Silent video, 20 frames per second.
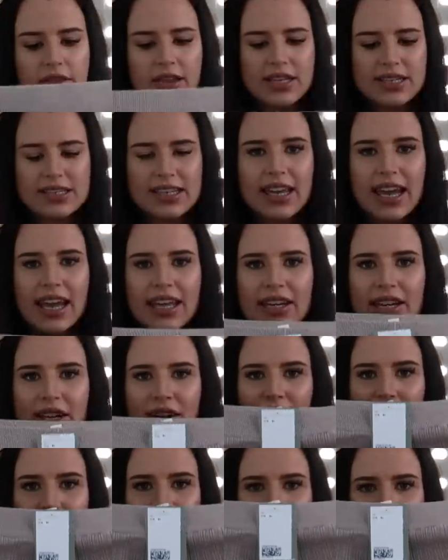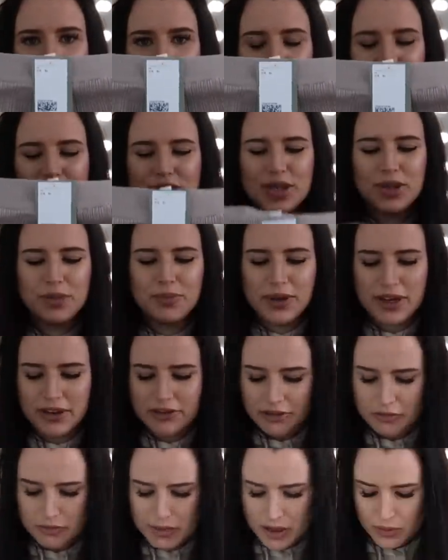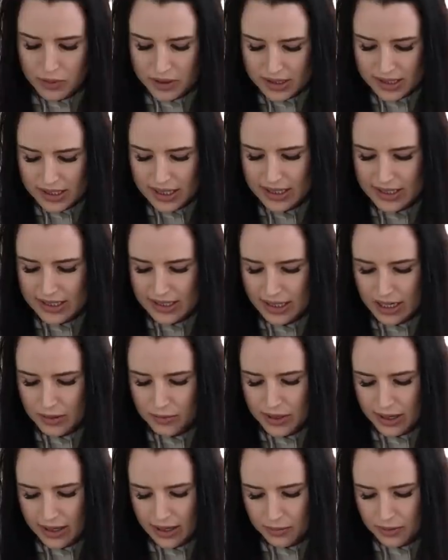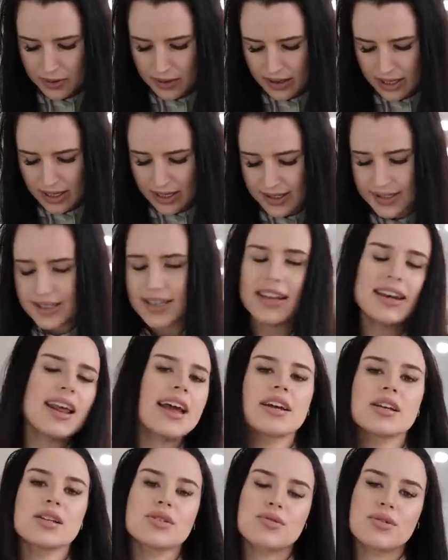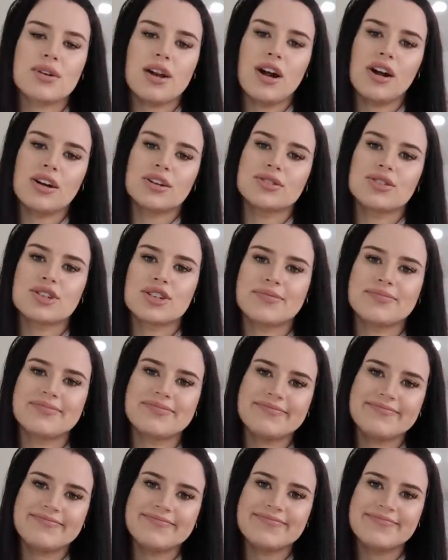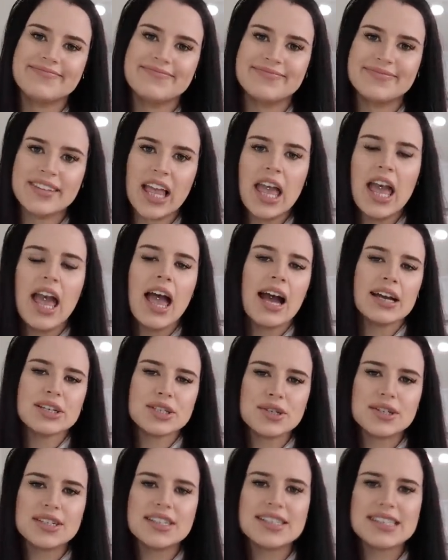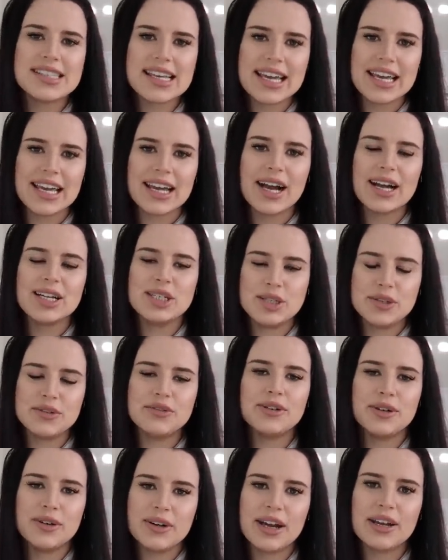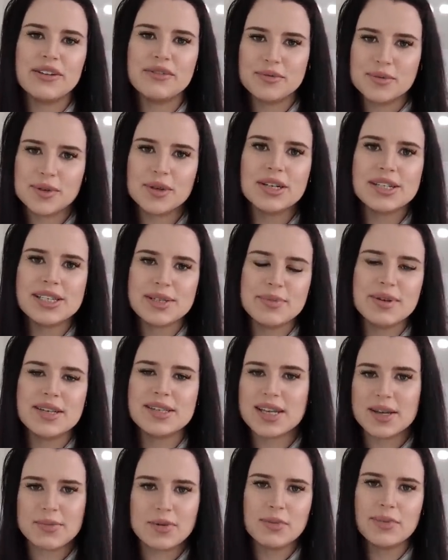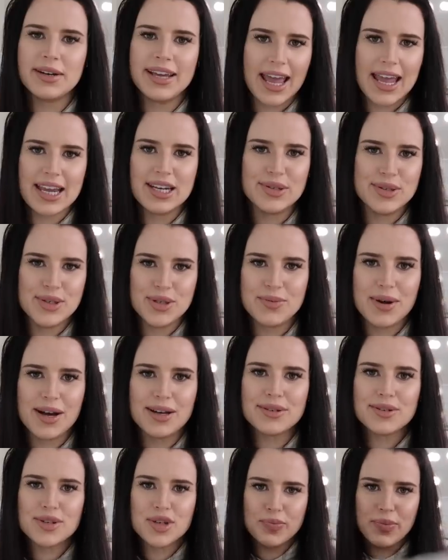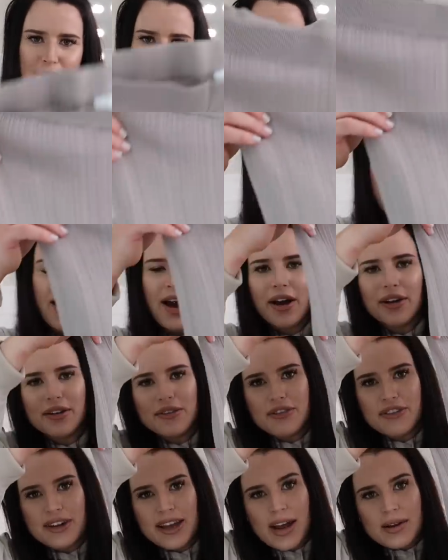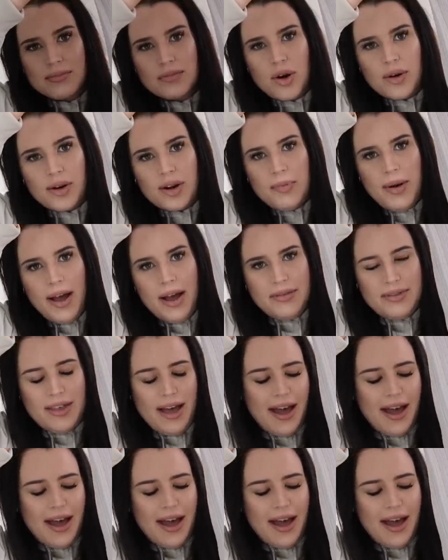These again look far too big for me. What size did I pick up in these? An extra large. As you can see, I do feel like from Christmas I probably ate too much, but hopefully I'm wrong about